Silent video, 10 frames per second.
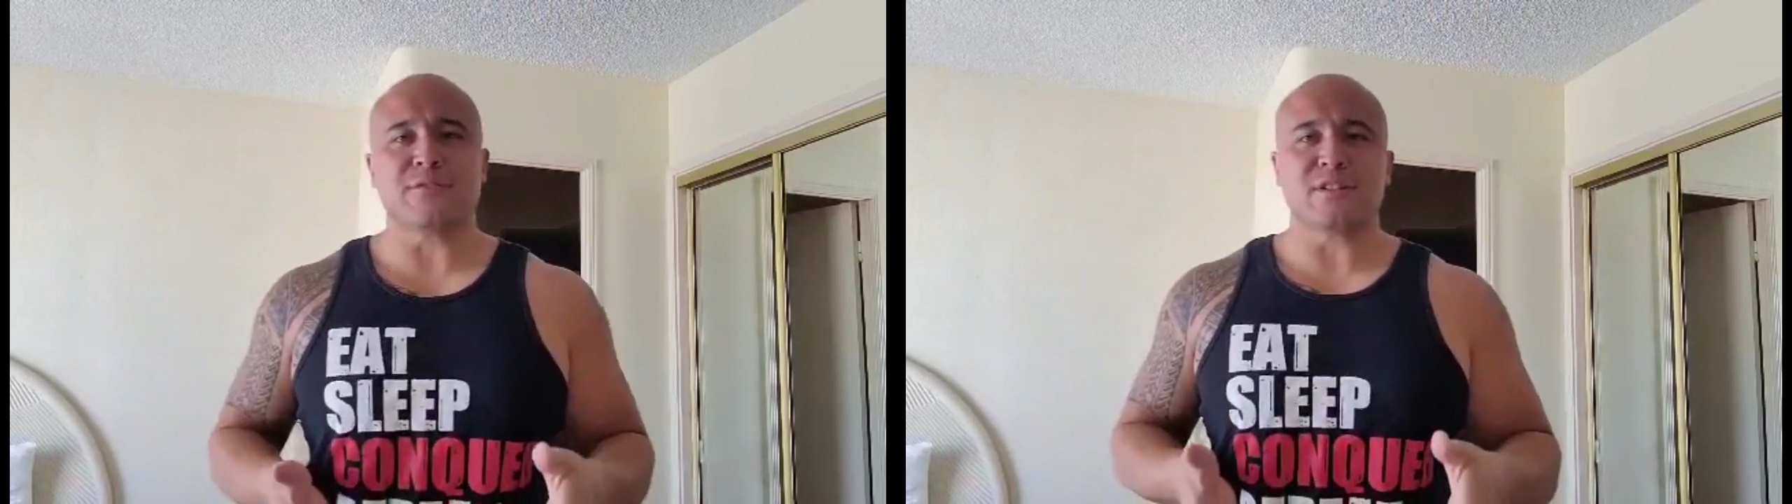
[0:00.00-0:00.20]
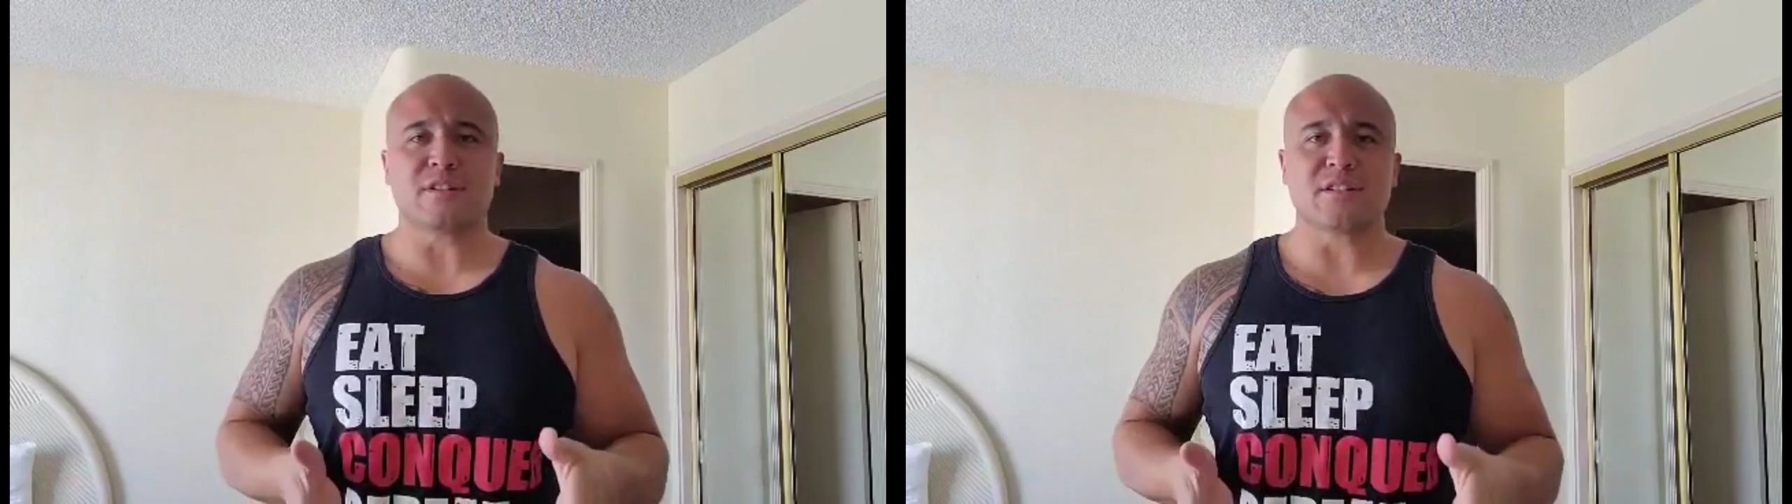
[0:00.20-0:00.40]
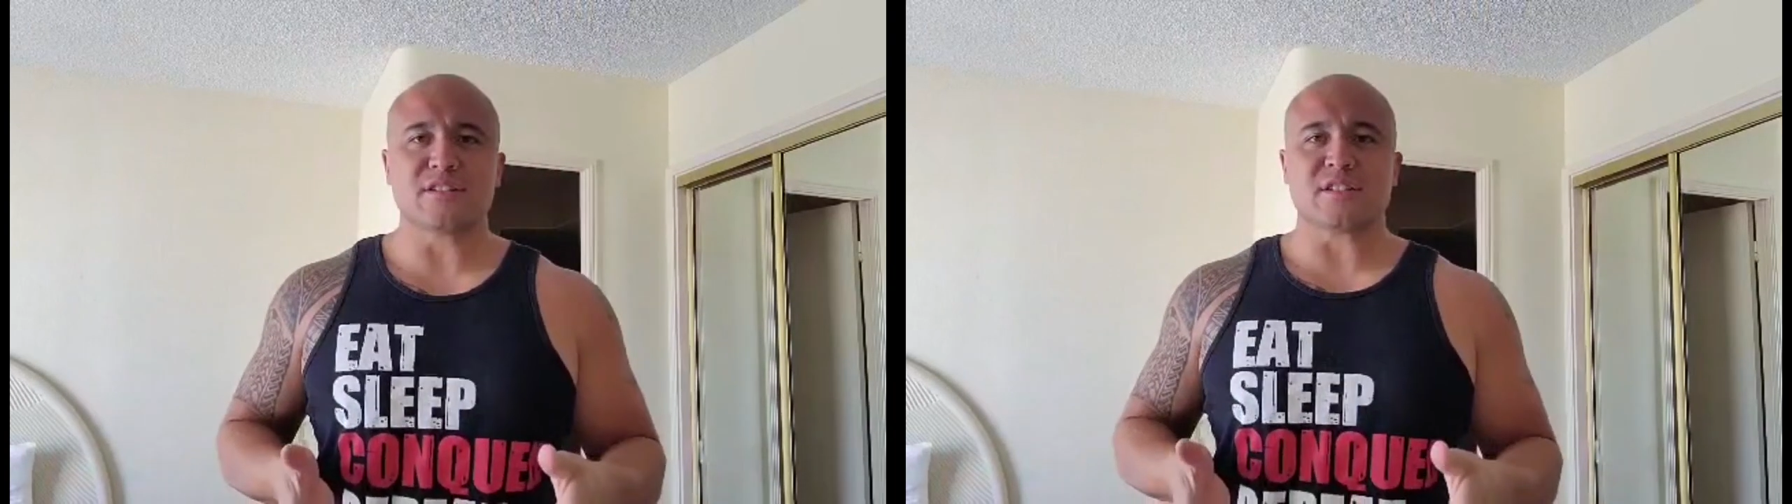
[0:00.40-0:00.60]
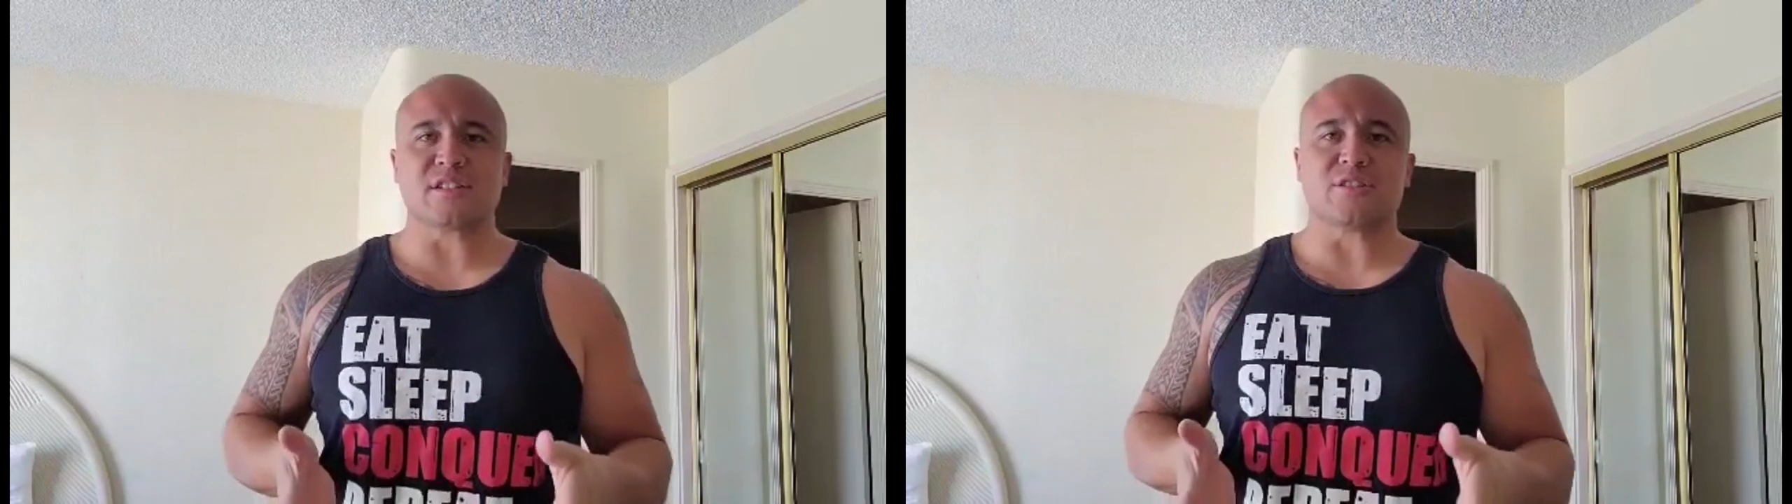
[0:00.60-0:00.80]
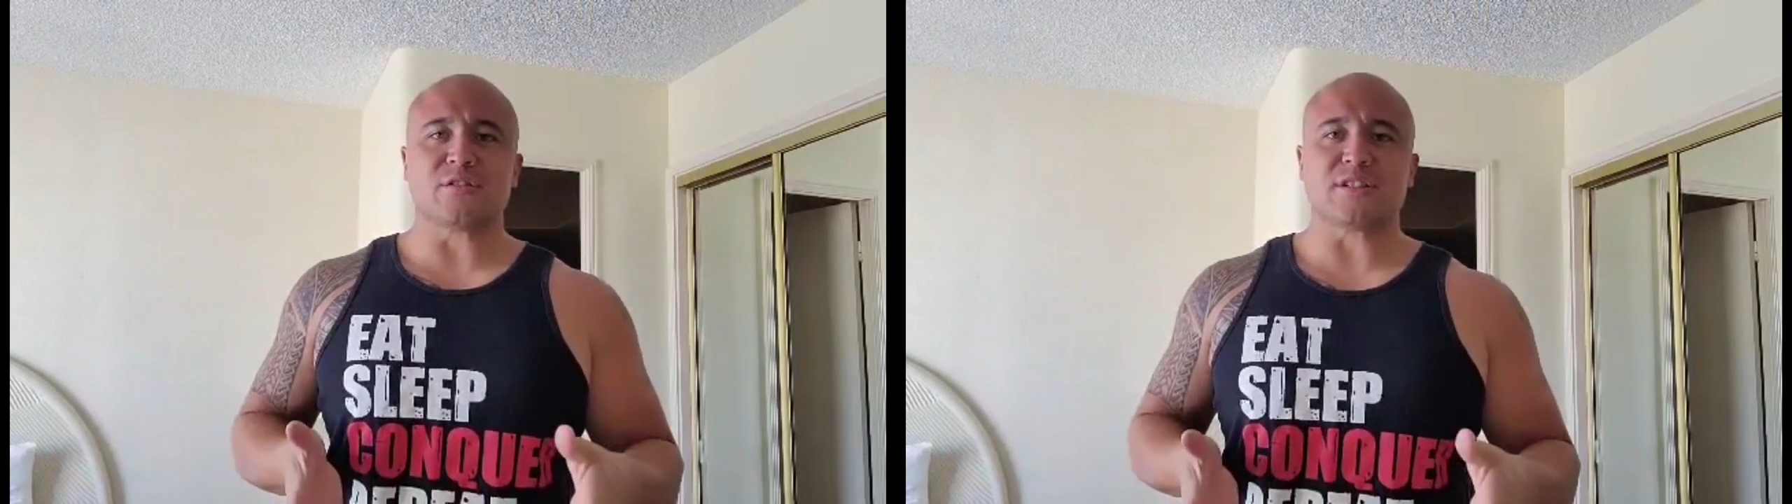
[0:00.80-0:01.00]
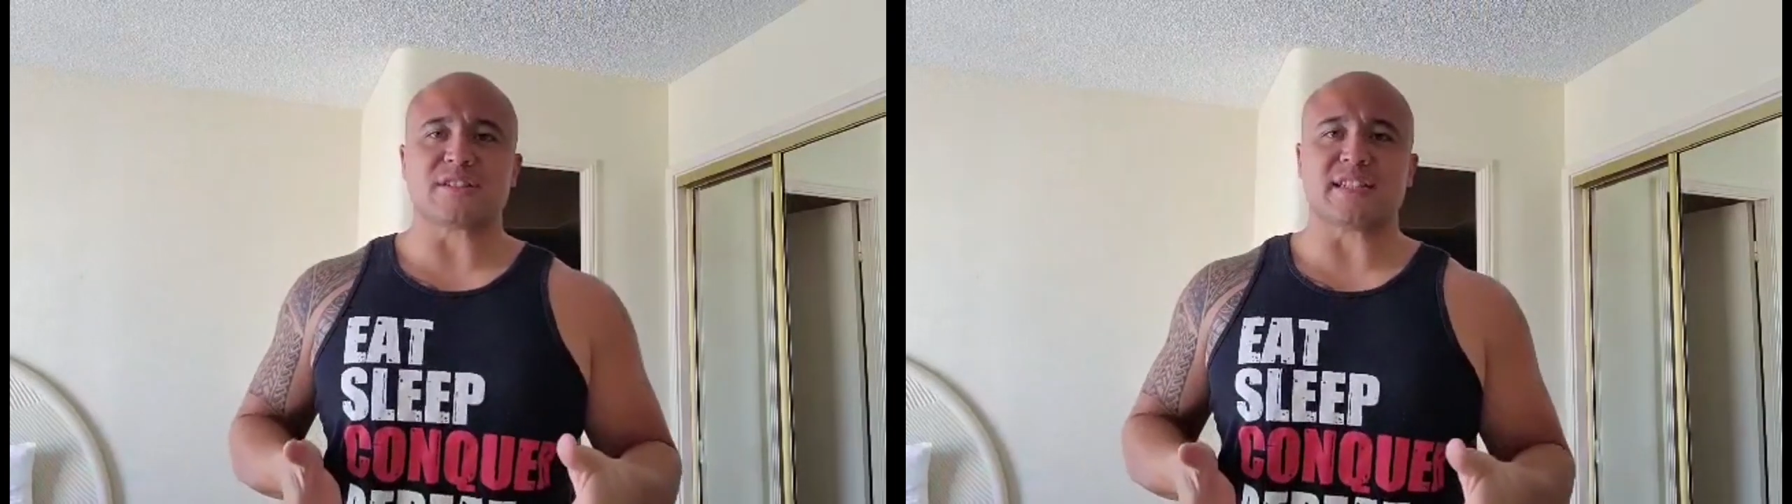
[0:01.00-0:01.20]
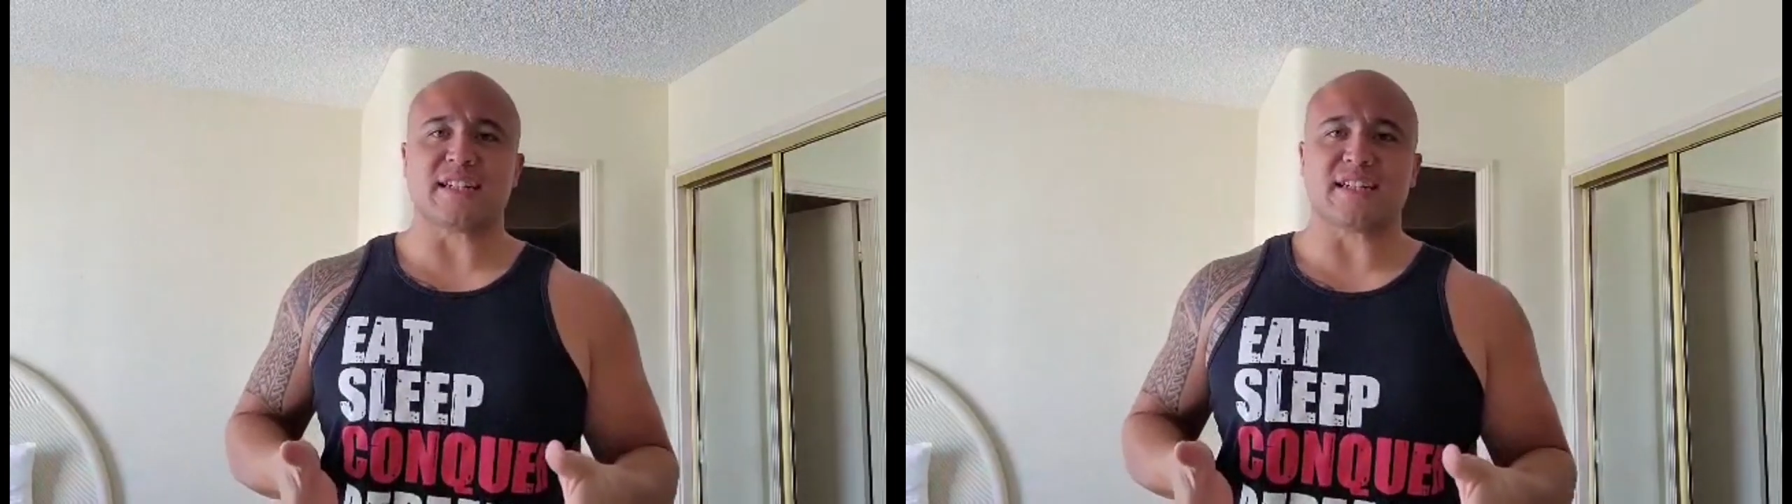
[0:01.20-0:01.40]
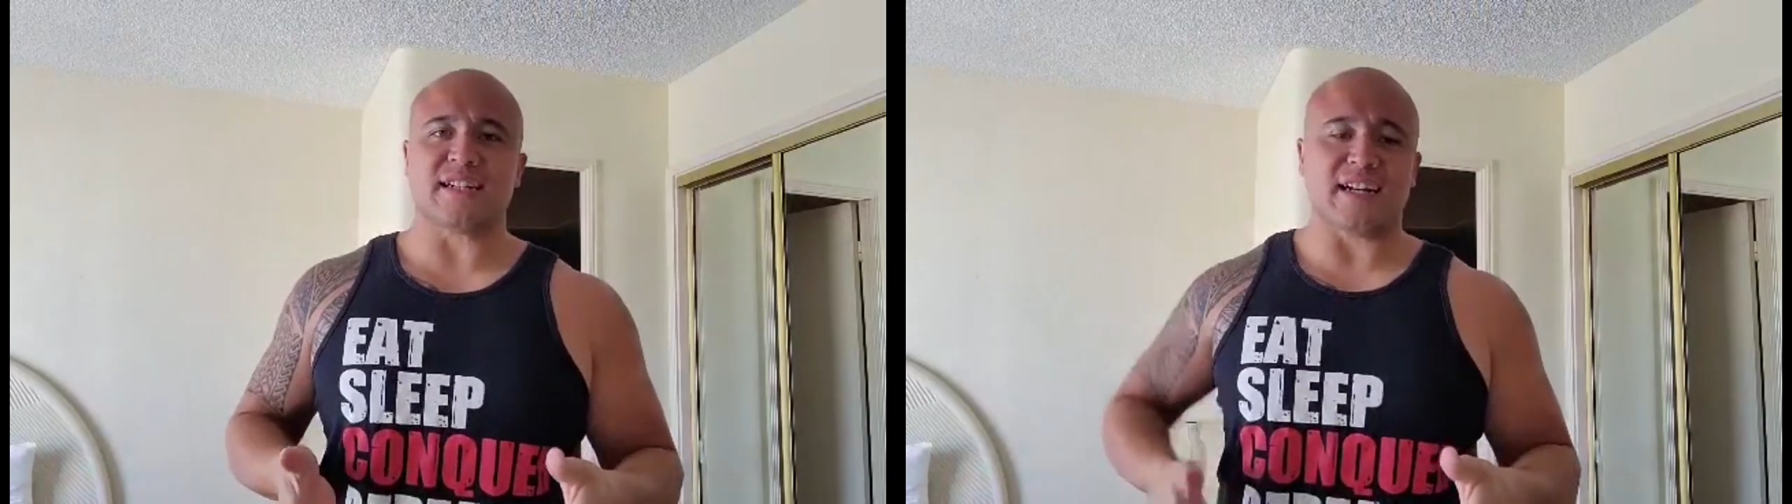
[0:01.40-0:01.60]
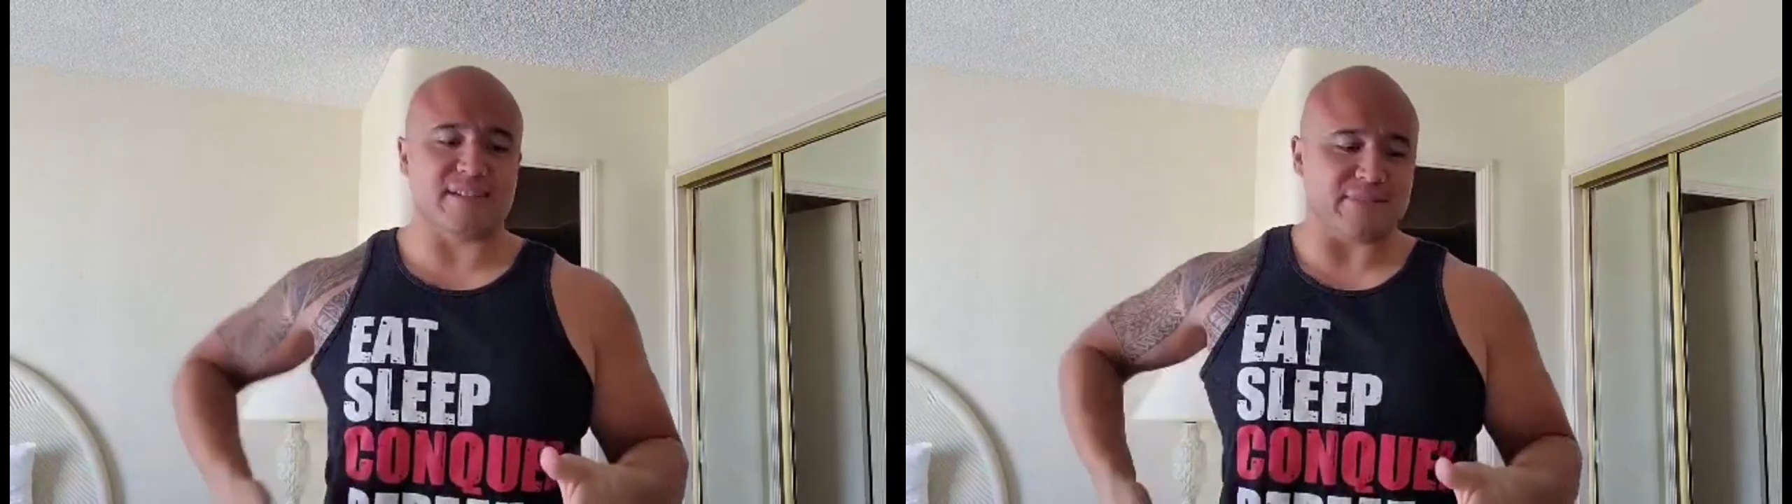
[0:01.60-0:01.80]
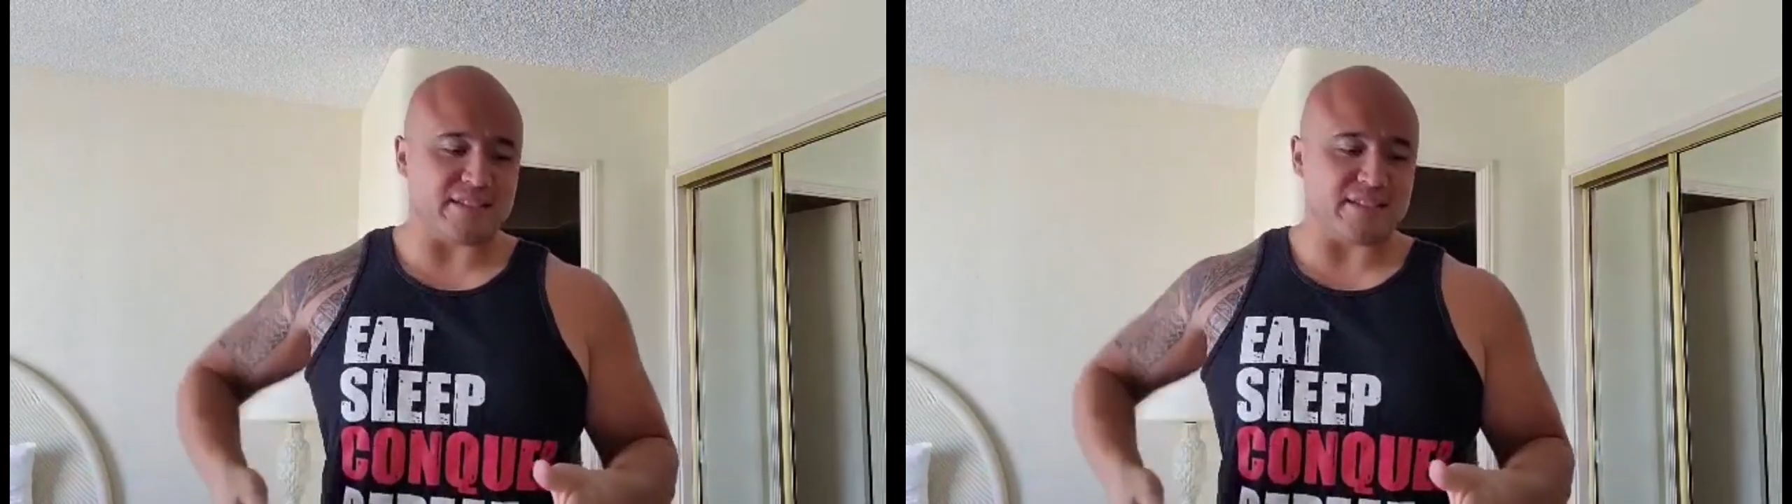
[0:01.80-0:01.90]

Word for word: of the dozen donuts that I got